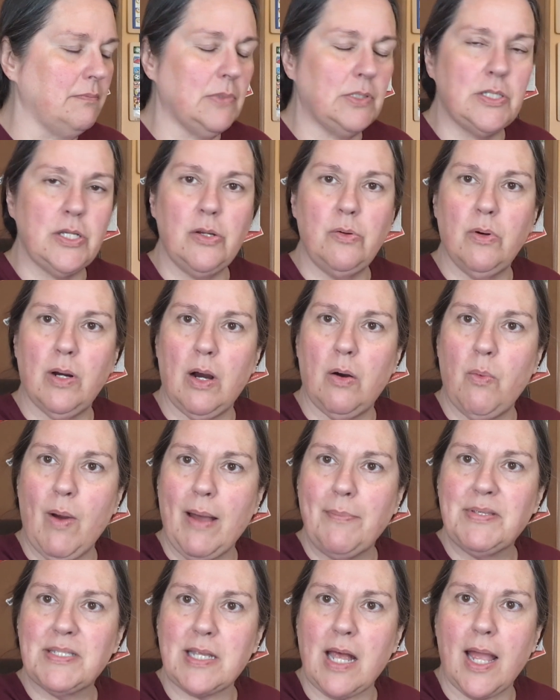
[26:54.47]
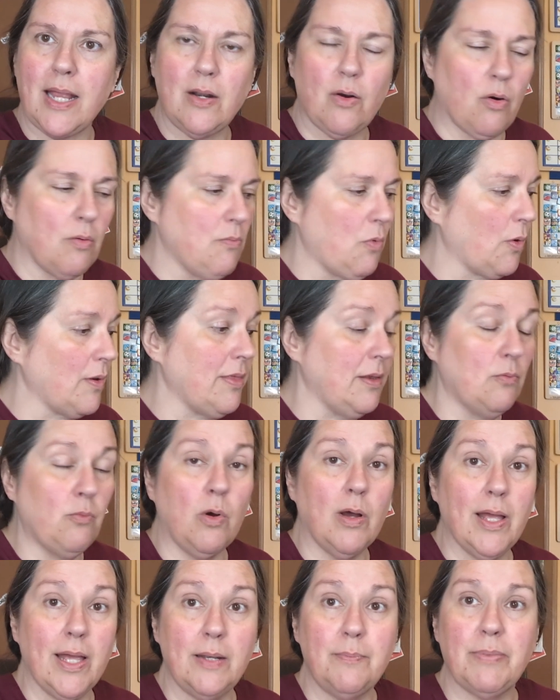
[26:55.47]
to a website or more than
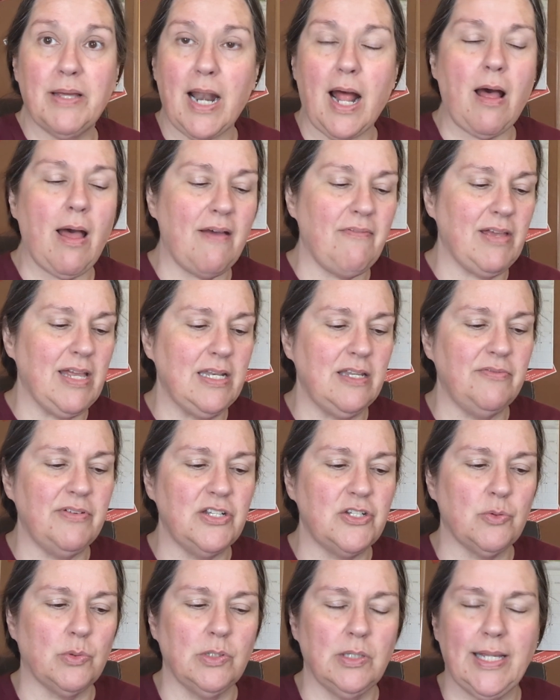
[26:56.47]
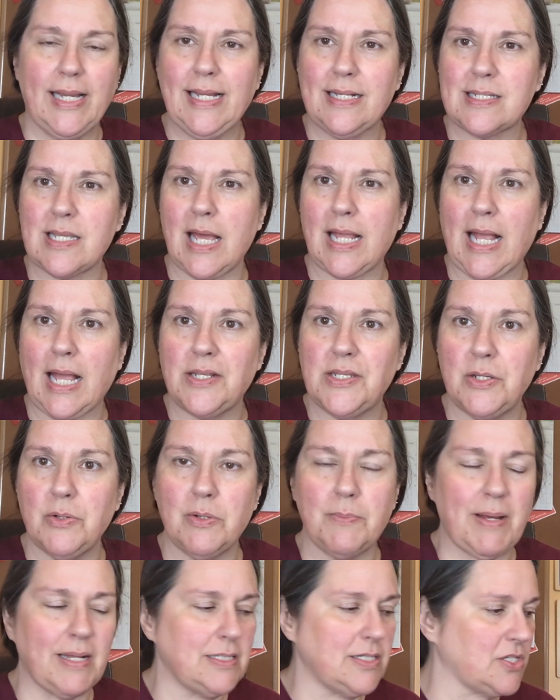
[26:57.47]
one, but I'll have individual links like I do
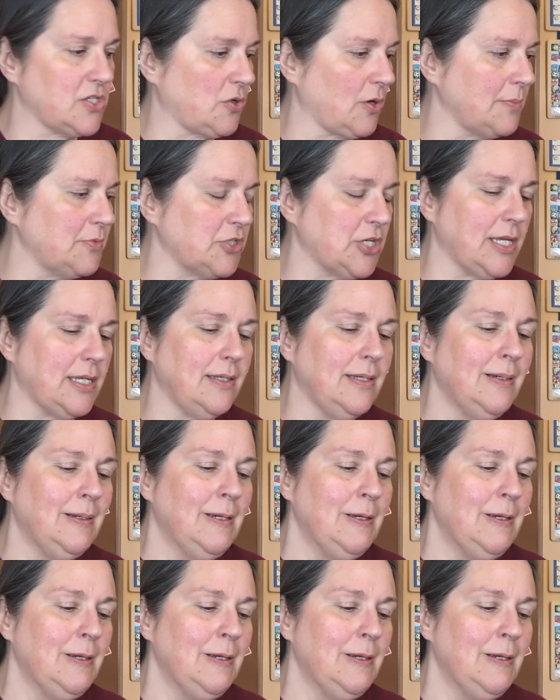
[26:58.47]
in my description